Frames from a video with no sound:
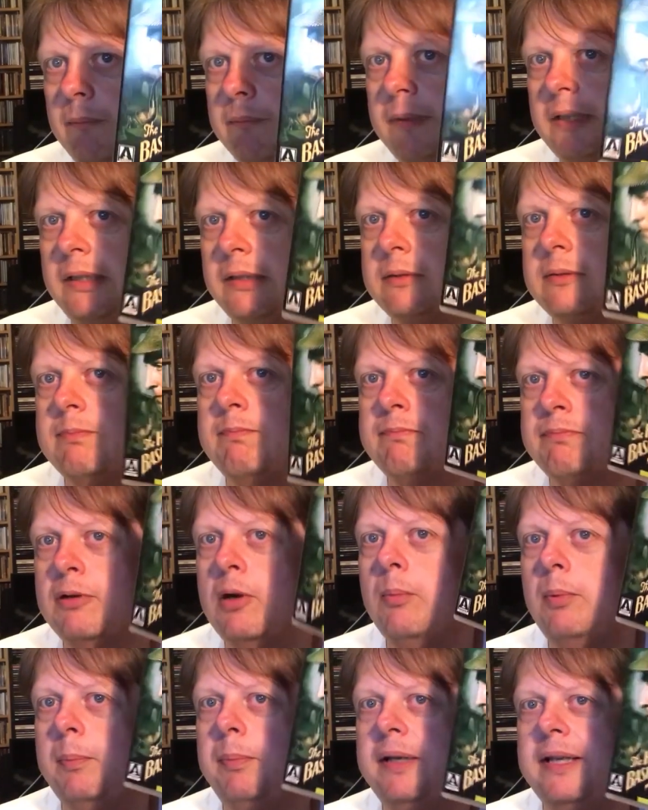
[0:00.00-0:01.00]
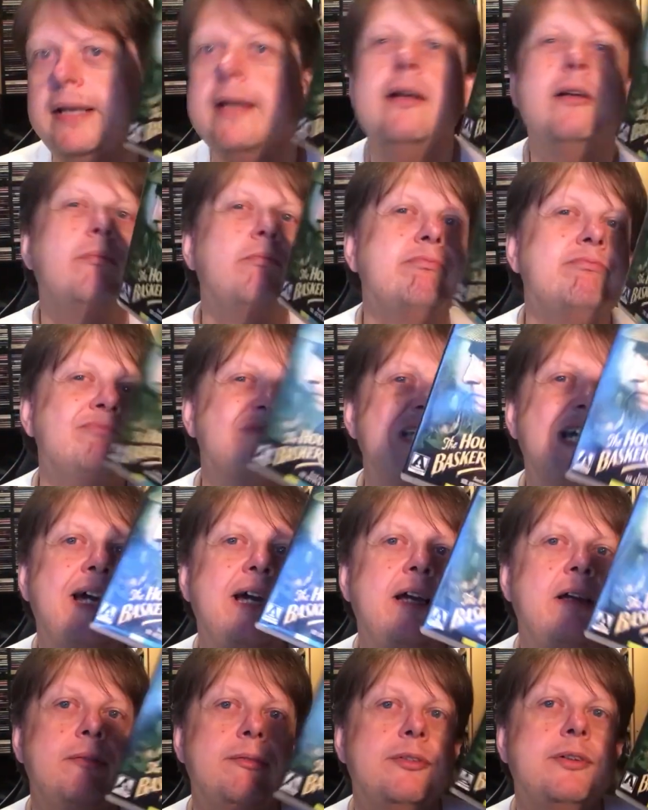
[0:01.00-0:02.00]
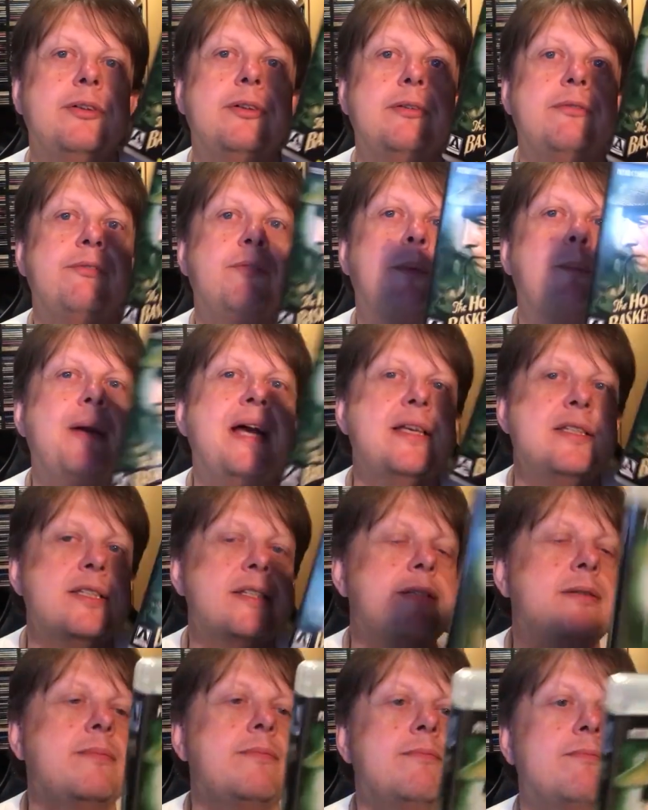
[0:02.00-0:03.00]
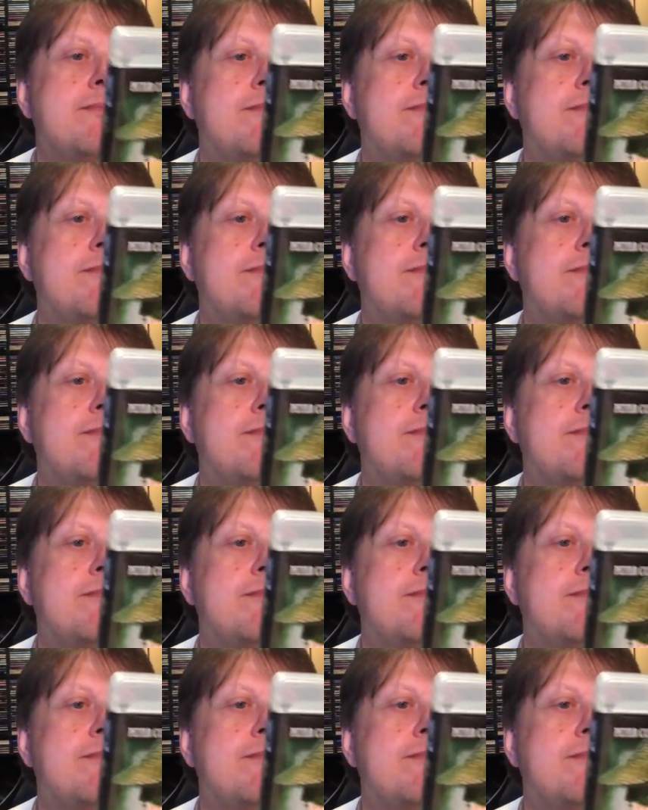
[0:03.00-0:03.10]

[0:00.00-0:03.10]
But probably, yeah, the best.